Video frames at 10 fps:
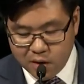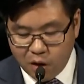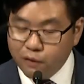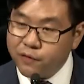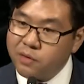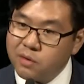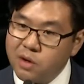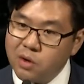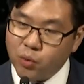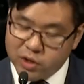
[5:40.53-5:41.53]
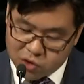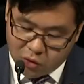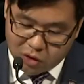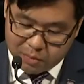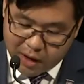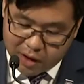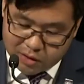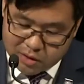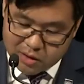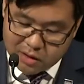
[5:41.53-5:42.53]
Often we talk about
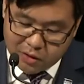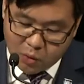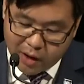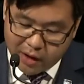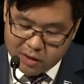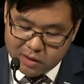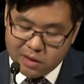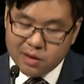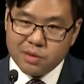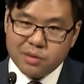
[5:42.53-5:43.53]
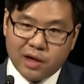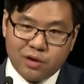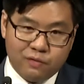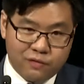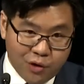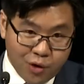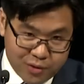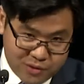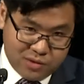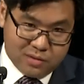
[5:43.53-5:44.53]
it in a way that
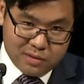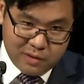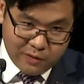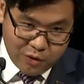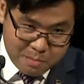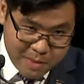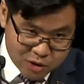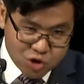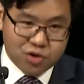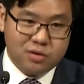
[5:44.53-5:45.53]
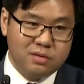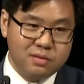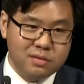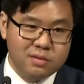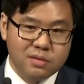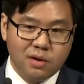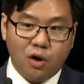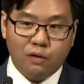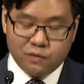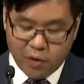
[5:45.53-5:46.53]
averts the very mention
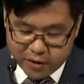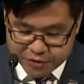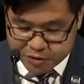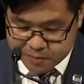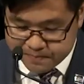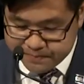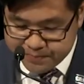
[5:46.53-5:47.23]
of race.